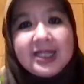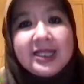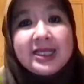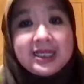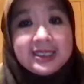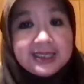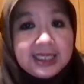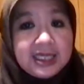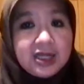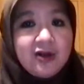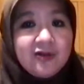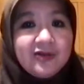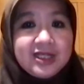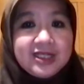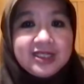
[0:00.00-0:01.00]

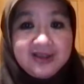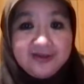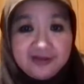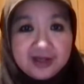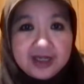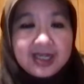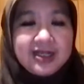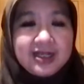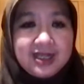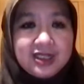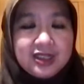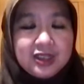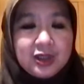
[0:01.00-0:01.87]
increasing of the severity.